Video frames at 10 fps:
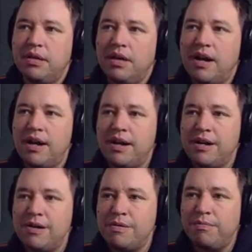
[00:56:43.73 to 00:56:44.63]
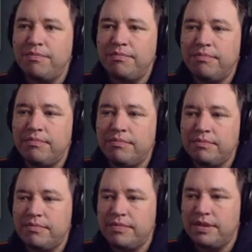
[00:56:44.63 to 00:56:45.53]
I
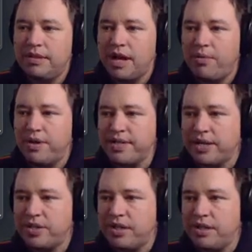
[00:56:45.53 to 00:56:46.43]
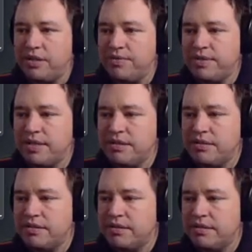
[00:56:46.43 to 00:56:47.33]
was actually going to use
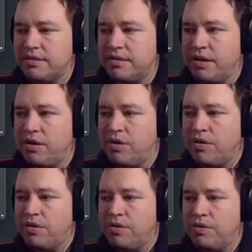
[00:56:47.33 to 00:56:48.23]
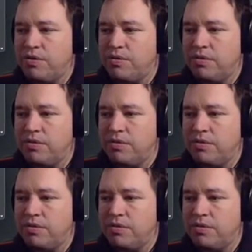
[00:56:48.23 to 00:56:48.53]
this. So